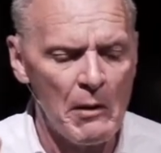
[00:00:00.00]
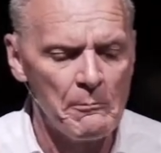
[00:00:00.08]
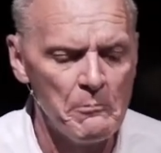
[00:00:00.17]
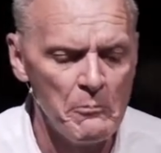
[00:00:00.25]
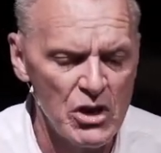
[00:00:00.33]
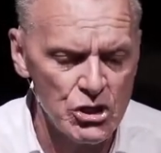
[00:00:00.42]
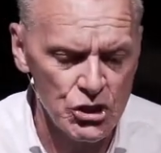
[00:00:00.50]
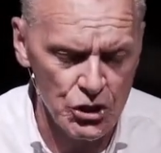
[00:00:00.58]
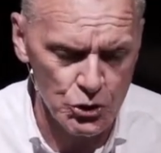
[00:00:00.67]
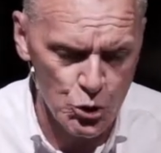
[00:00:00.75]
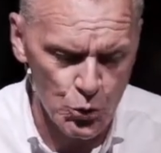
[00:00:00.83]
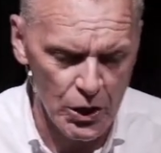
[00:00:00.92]
a
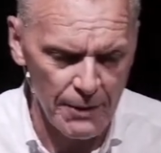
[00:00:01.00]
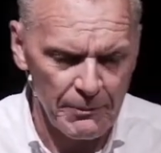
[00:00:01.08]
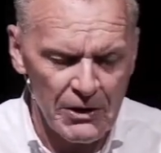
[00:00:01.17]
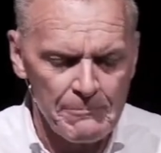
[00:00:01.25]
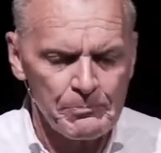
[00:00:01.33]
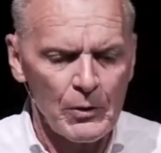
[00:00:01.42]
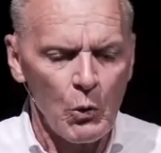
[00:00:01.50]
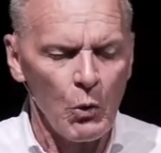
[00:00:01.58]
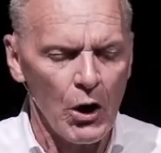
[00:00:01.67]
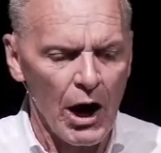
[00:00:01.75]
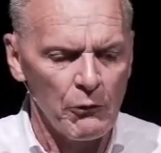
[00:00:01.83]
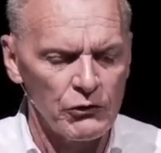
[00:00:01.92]
mission trip
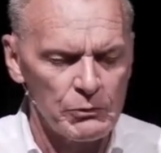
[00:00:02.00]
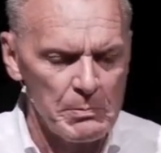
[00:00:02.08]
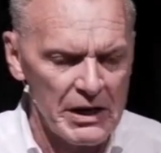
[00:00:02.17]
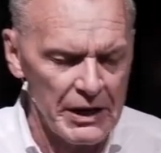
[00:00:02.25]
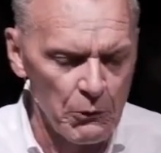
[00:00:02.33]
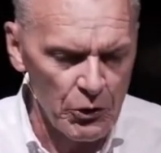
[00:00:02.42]
where I was meeting